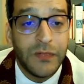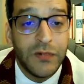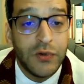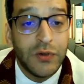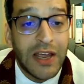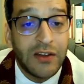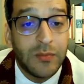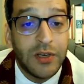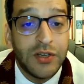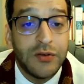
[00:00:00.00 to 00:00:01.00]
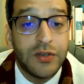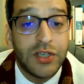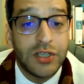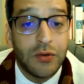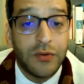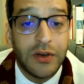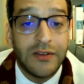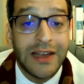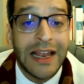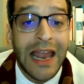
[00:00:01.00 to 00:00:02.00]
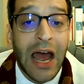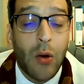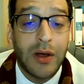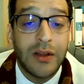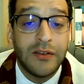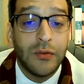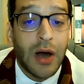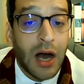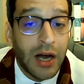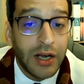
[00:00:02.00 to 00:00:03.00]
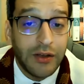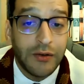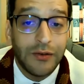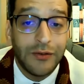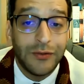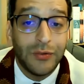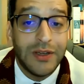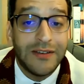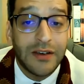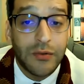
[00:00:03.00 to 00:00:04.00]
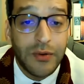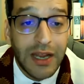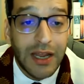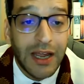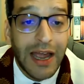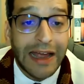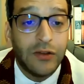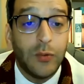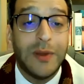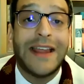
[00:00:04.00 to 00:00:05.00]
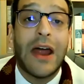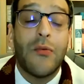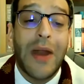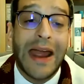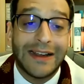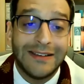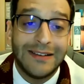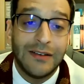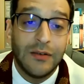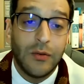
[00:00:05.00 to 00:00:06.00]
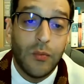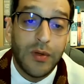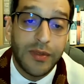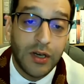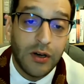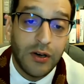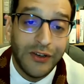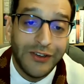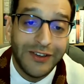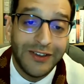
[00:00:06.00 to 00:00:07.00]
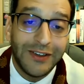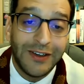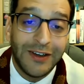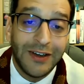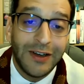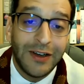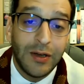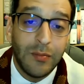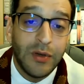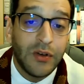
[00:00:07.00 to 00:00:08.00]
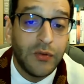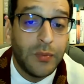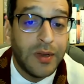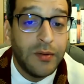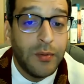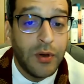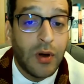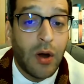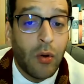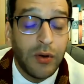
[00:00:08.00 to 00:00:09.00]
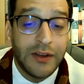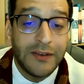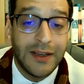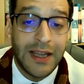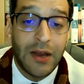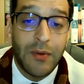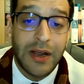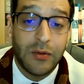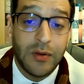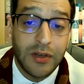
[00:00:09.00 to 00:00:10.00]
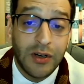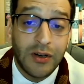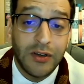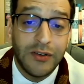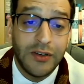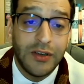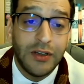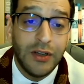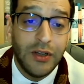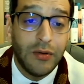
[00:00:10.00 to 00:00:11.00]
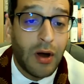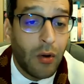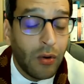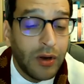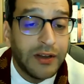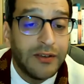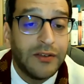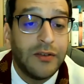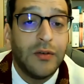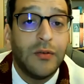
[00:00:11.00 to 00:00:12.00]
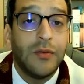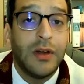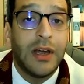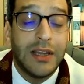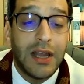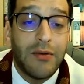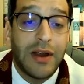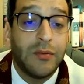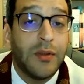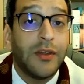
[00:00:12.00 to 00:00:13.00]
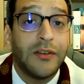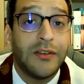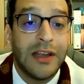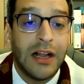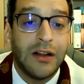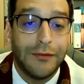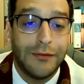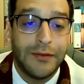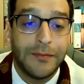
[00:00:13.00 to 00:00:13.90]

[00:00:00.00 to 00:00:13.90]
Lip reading: Judaism and Jewish stories allow us to argue, to disagree, and to be direct with God. Because when you are honest and direct with God, you are honest and direct with yourself.